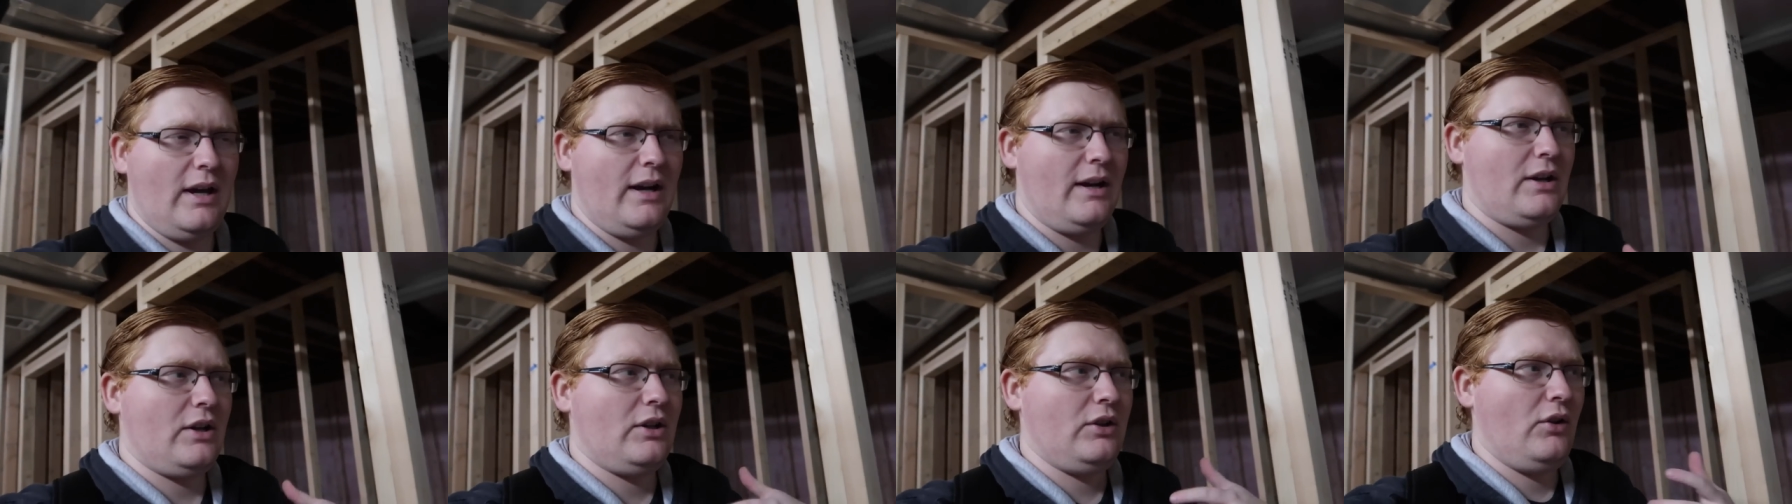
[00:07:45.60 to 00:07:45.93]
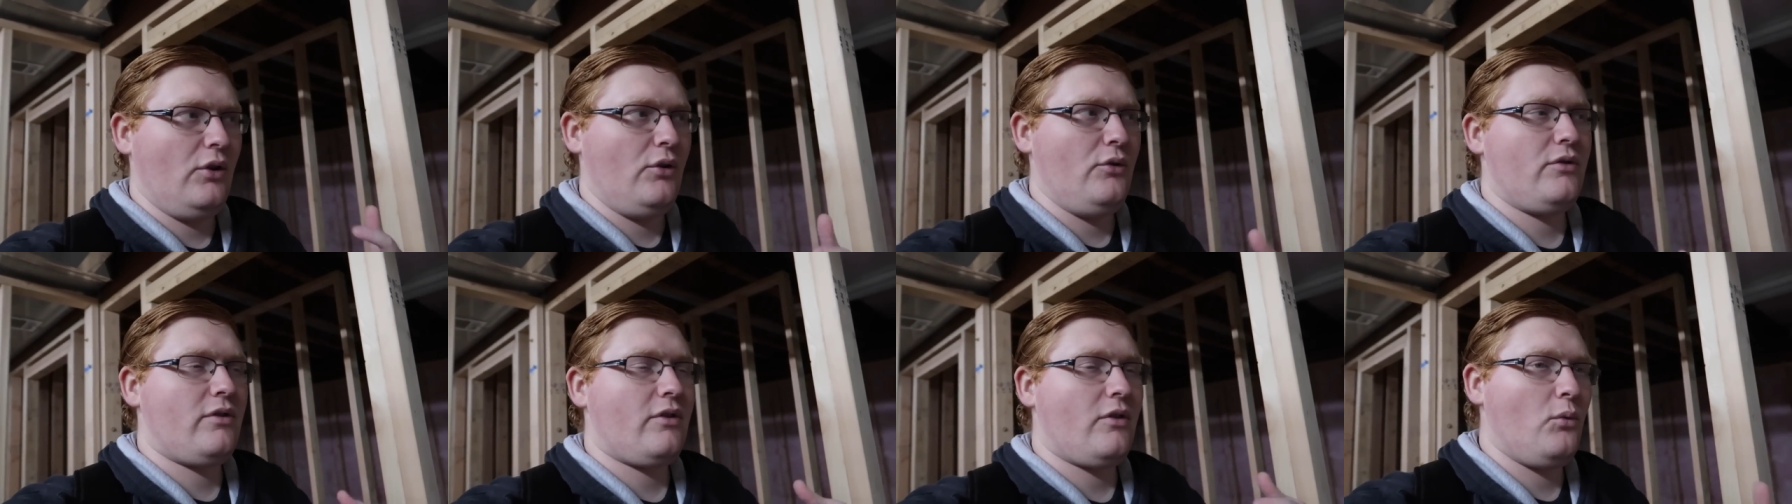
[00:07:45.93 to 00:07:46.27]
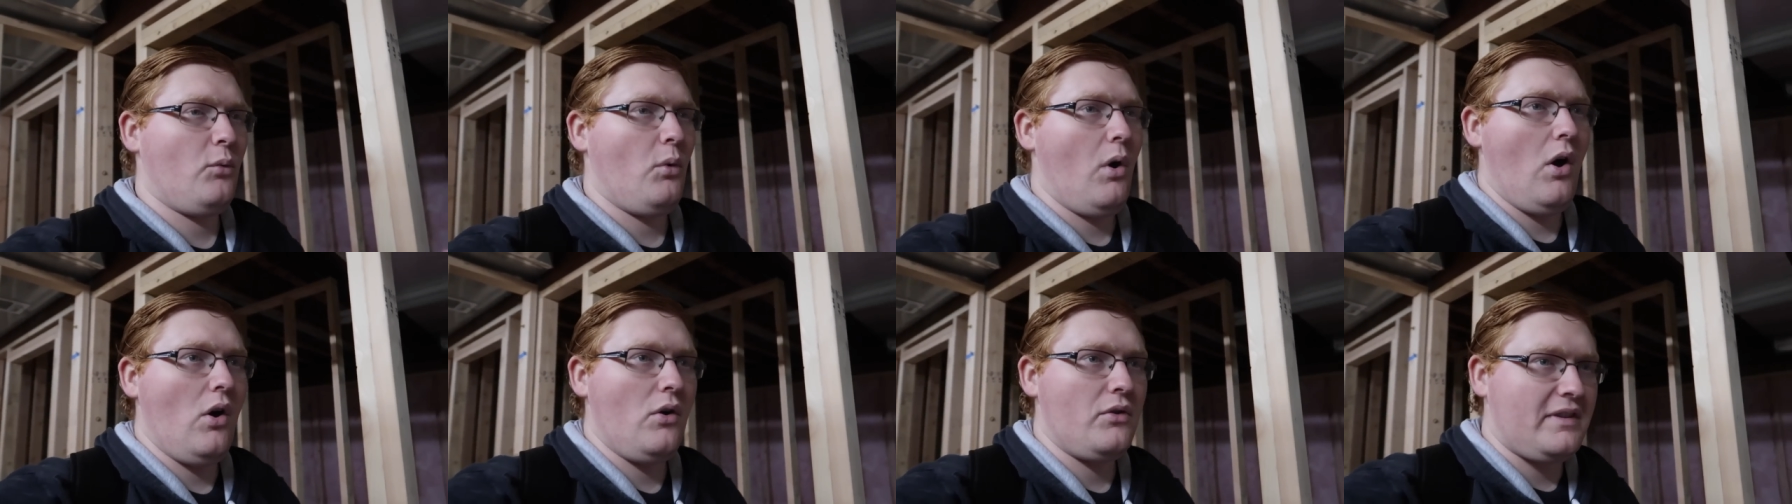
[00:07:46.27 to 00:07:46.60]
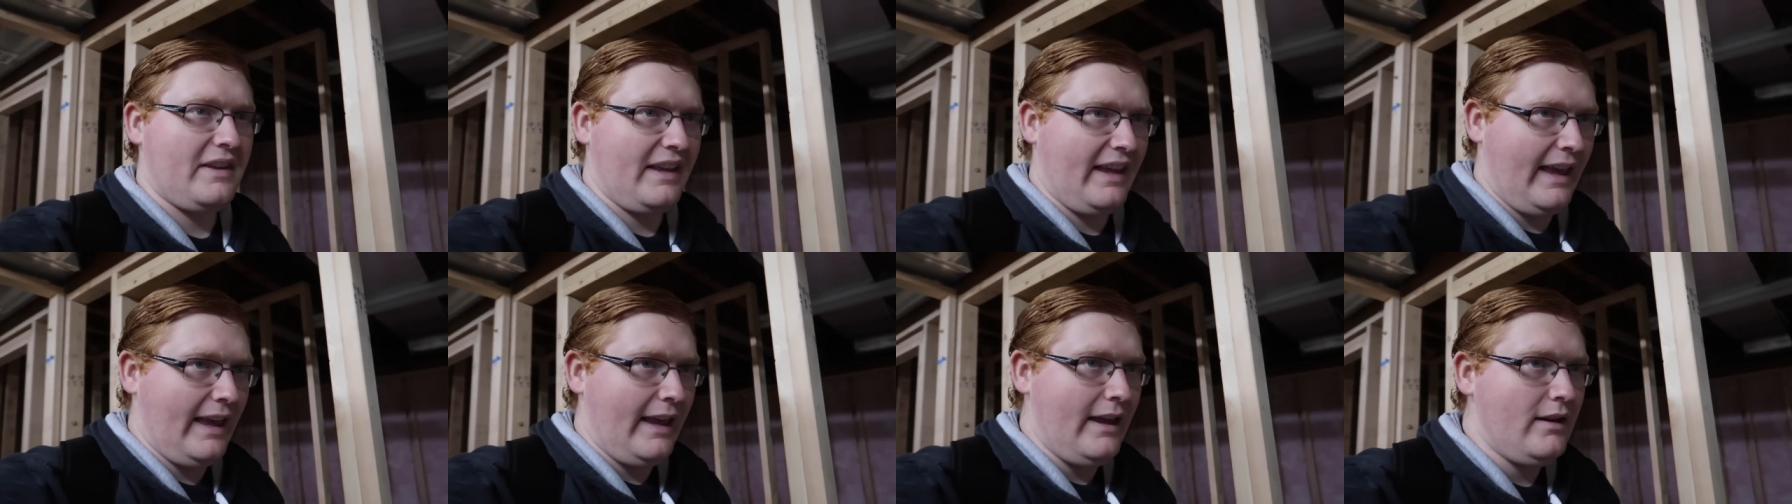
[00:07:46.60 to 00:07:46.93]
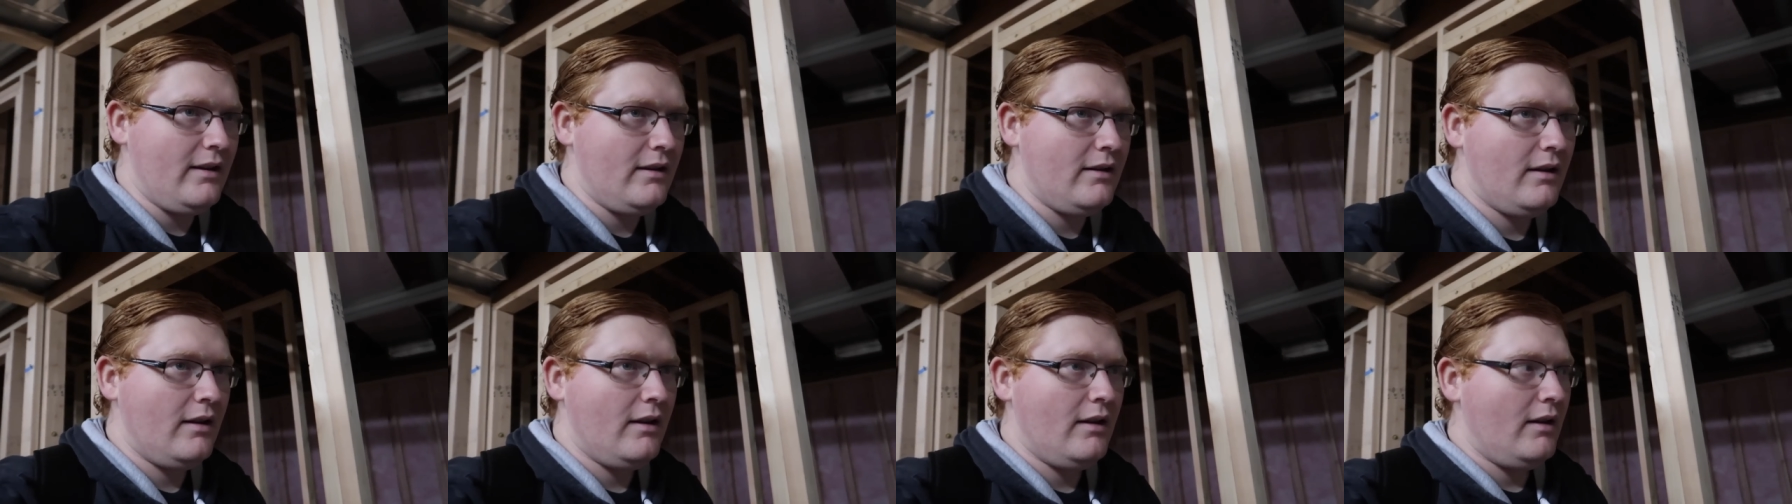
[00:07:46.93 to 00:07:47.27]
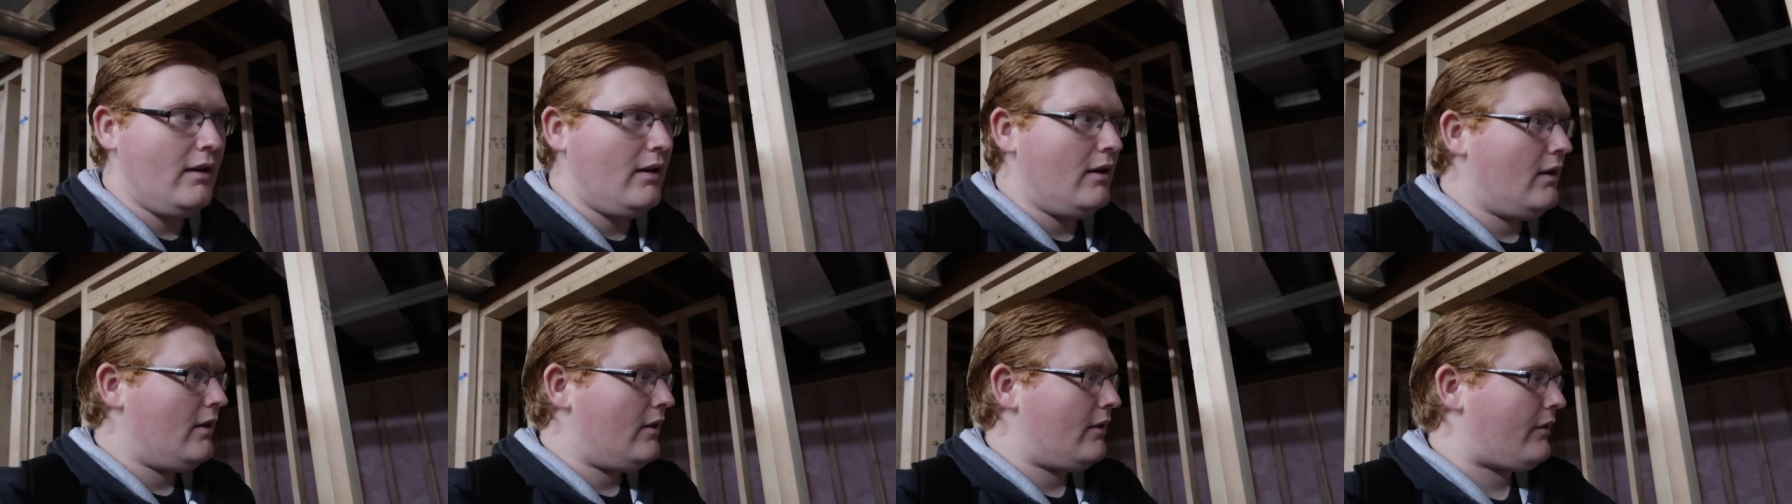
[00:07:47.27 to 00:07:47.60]
gotta close the walls in,
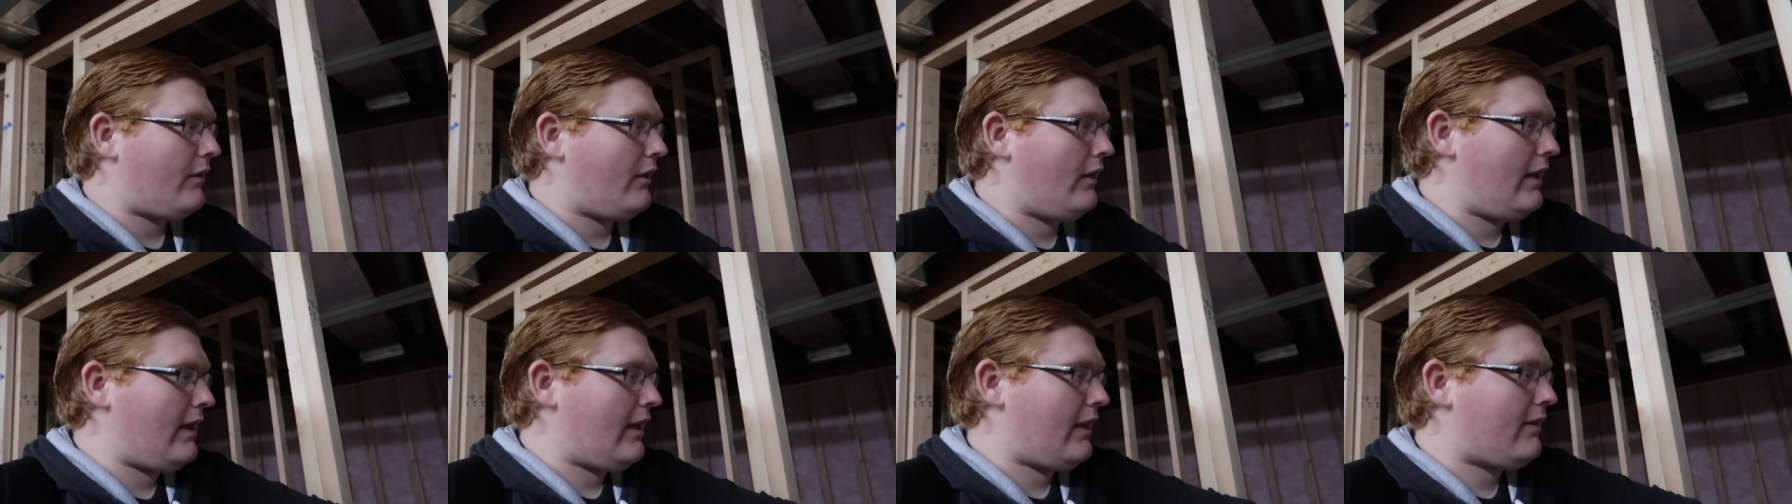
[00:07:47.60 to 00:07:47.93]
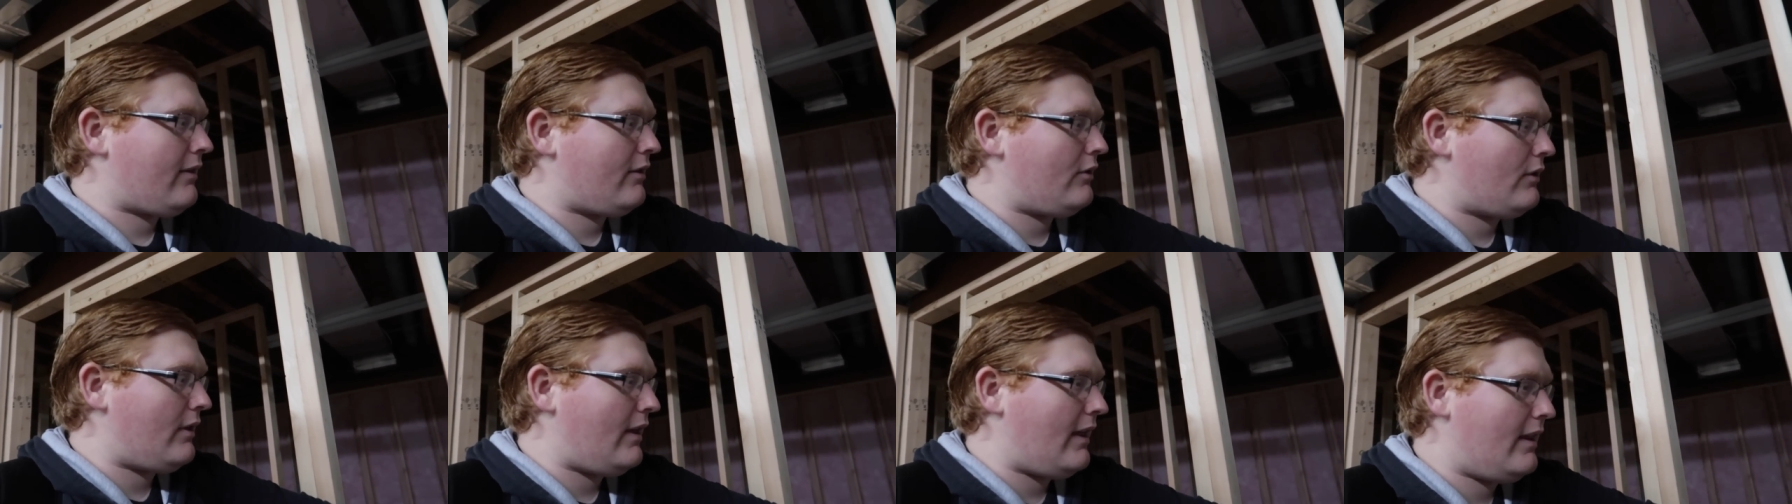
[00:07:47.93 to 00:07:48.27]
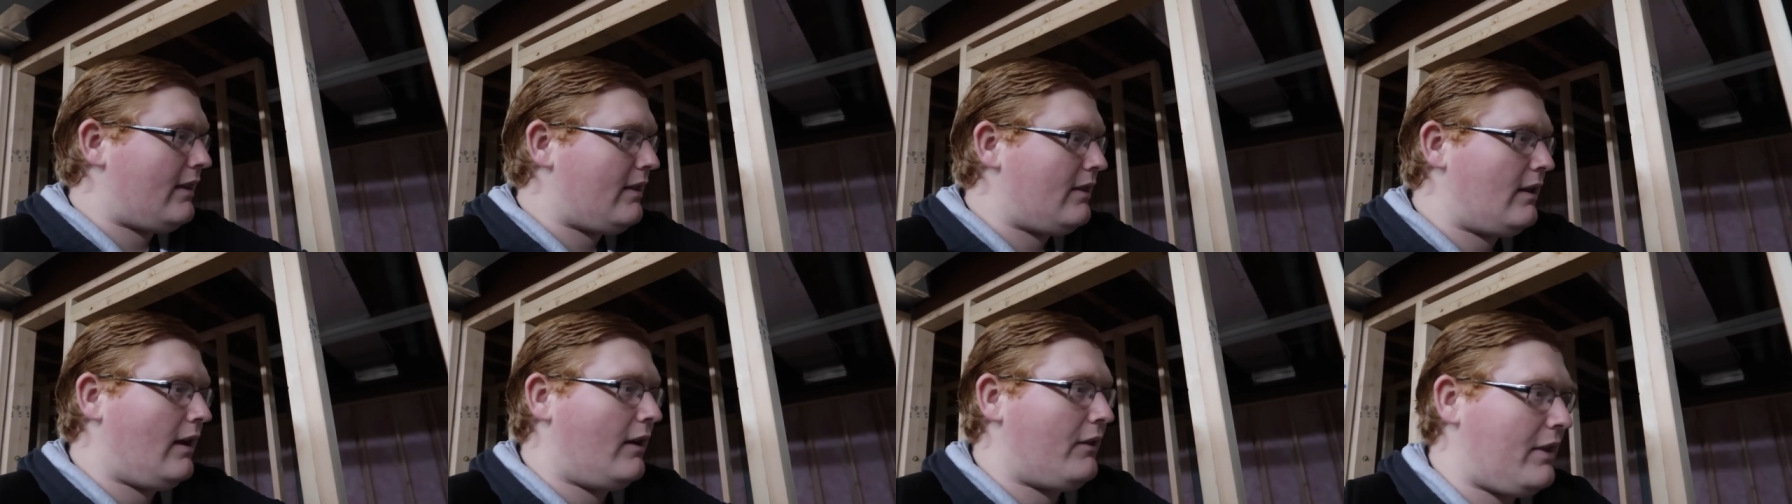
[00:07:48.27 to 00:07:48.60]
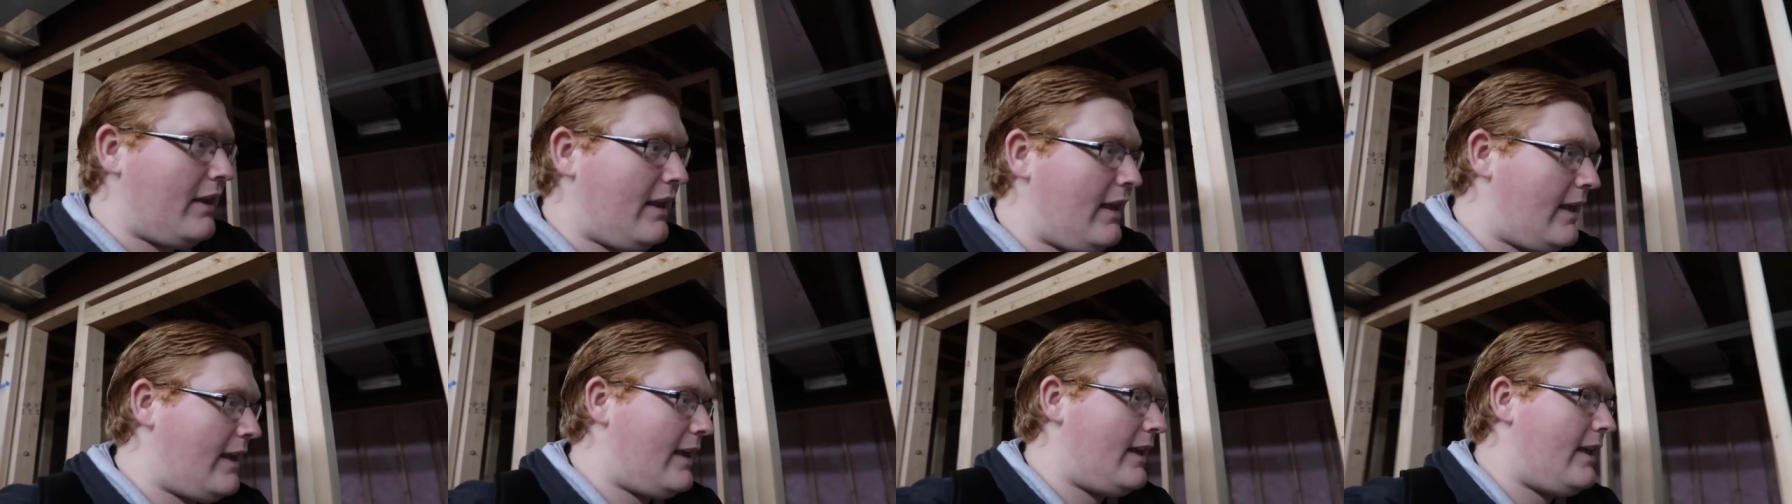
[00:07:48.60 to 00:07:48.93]
like so then nothing